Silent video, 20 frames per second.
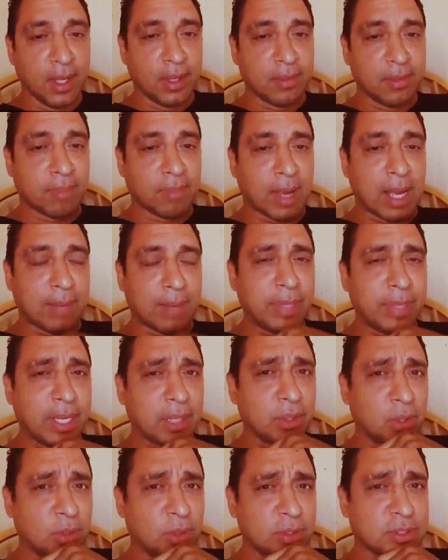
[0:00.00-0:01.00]
Bob there
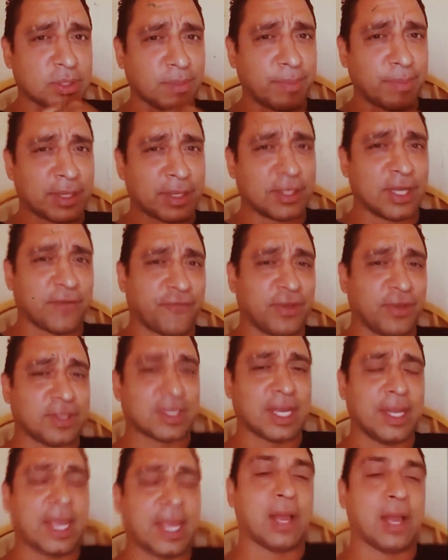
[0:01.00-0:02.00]
knows the big difference.
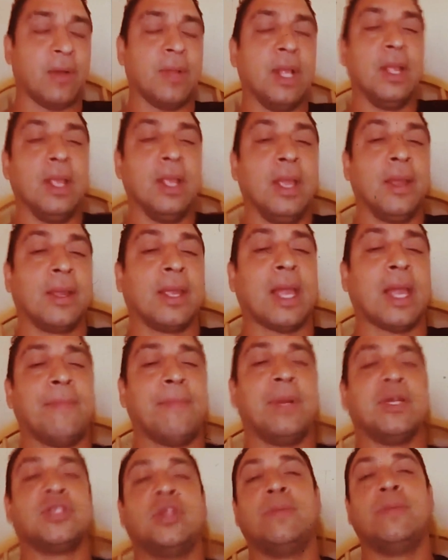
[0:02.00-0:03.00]
Anyhow, God
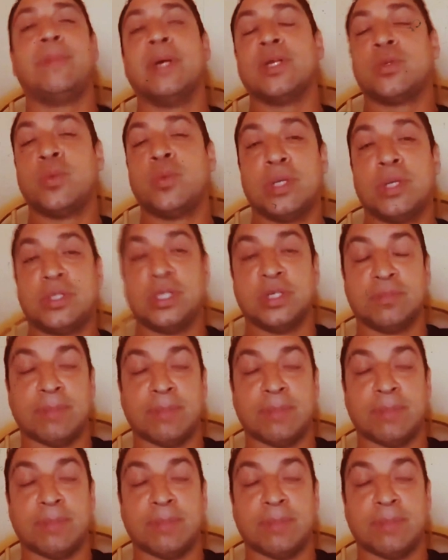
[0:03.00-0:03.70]
bless you, best wishes.